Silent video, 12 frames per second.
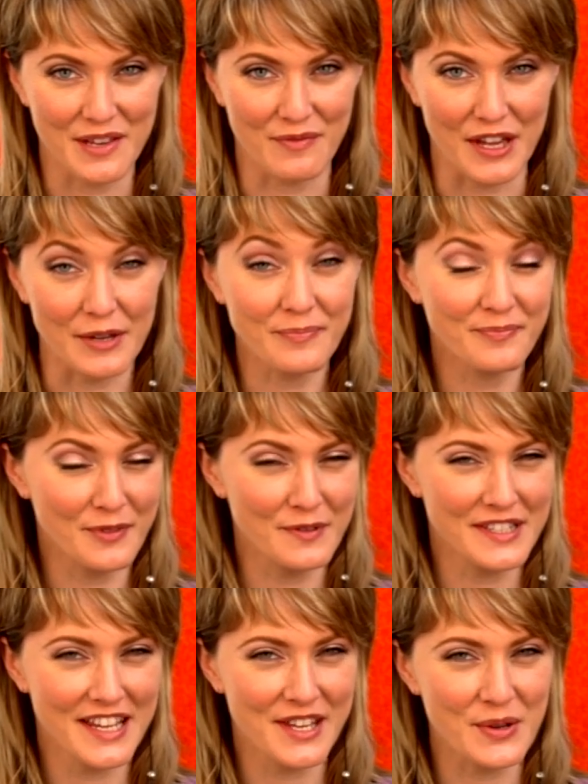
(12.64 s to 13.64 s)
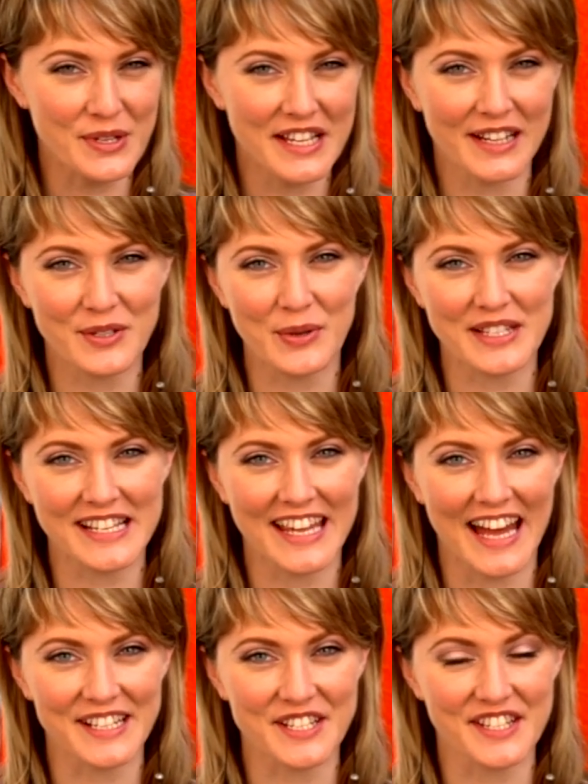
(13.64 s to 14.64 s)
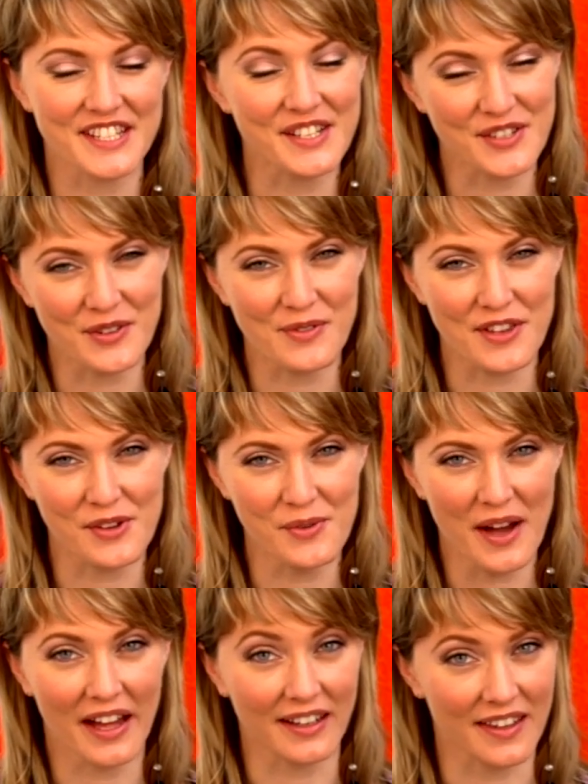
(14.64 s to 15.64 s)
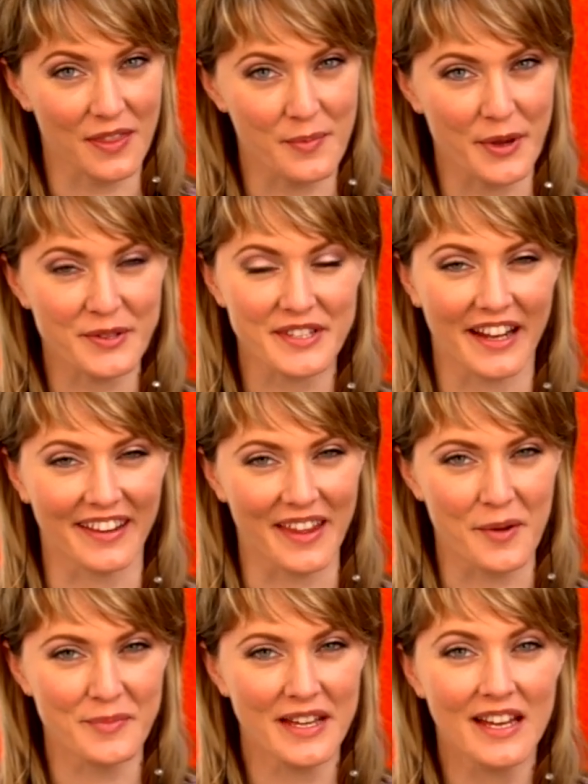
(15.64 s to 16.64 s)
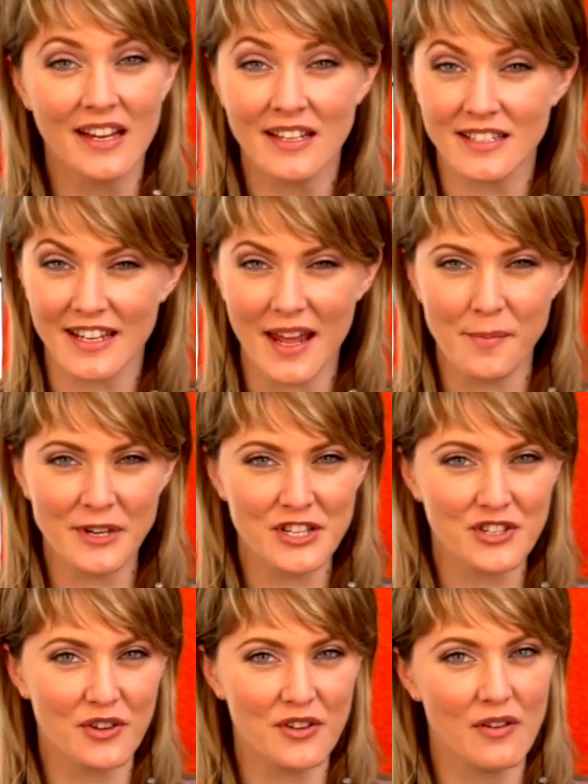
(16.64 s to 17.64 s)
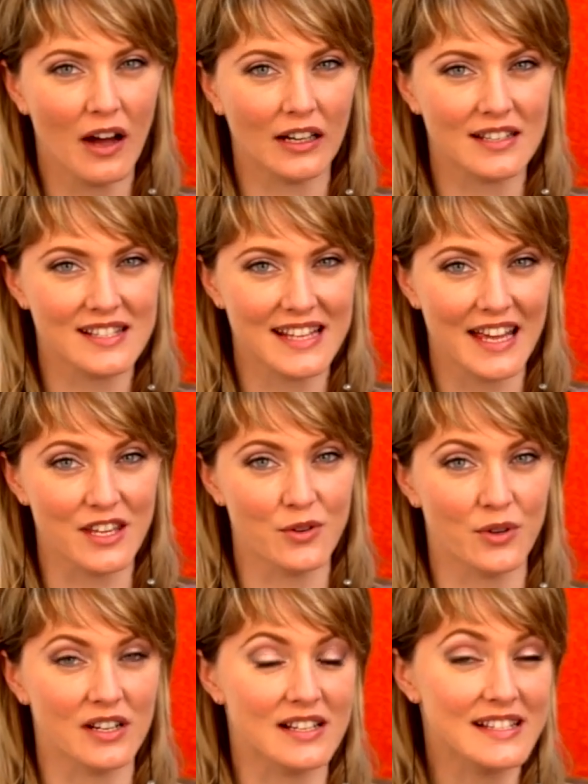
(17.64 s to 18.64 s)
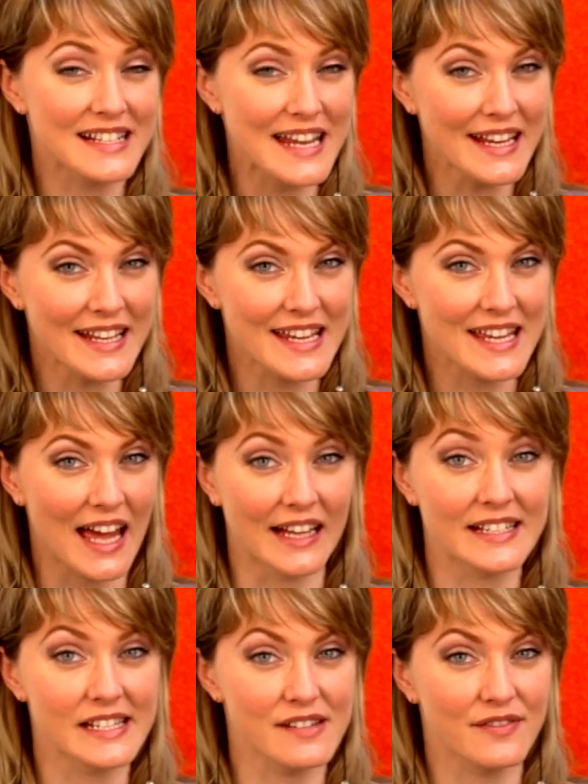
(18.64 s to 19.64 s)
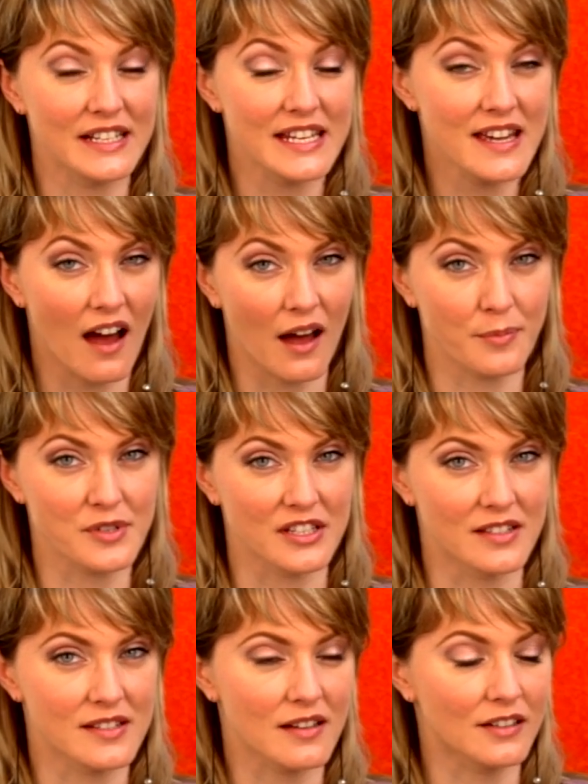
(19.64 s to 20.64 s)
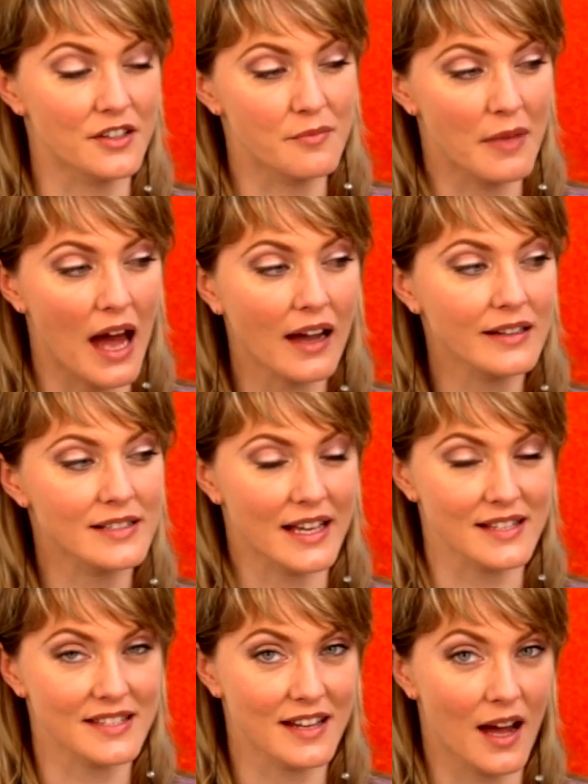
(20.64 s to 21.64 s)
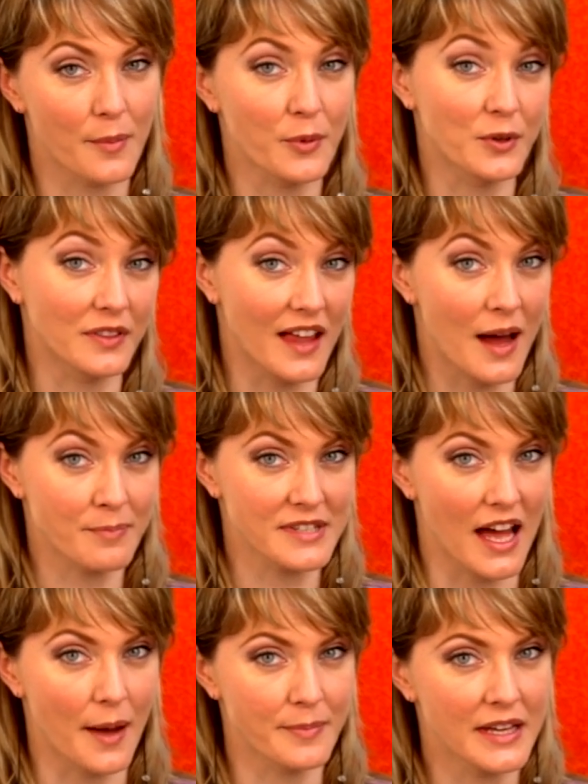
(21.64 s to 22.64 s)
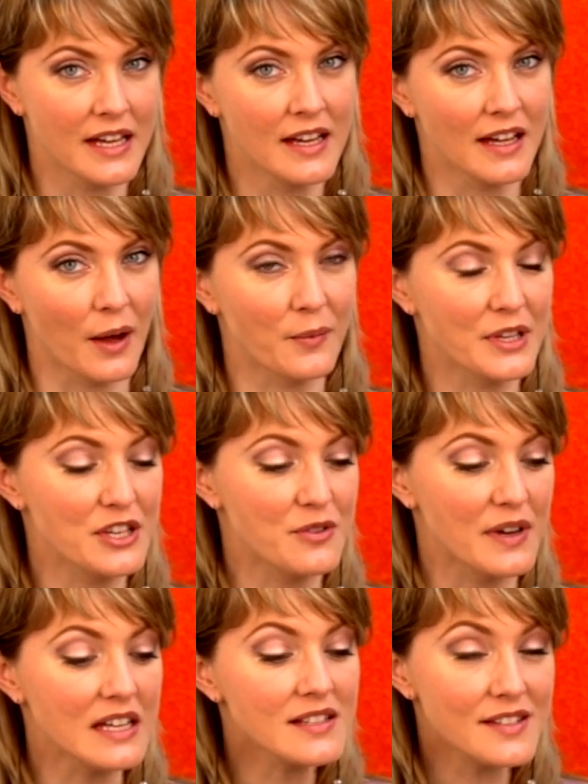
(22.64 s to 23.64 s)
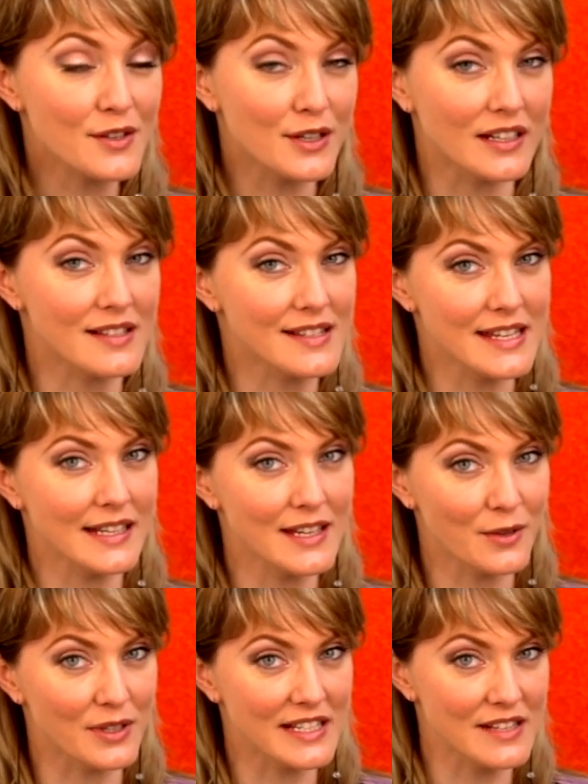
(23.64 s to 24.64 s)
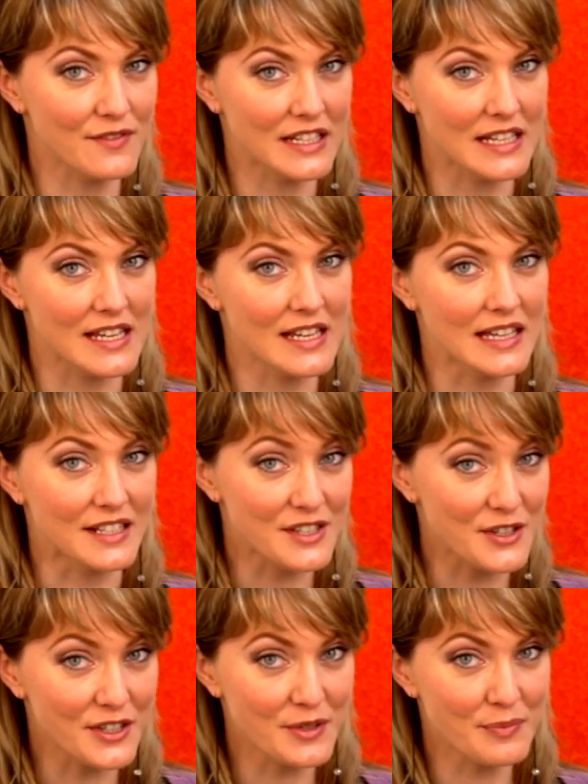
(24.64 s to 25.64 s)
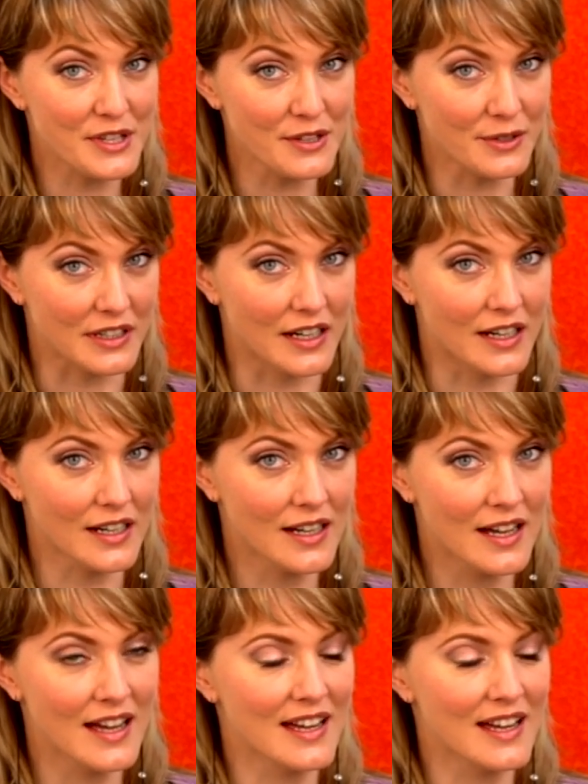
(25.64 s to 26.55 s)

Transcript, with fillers: T V, where we take your tech toys and gadgets and show you how to get the most out of them. Today I'm going to show you how to set your C D and D V D options on your Mac desktop or laptop. Now when you insert a C D or D V D into your computer,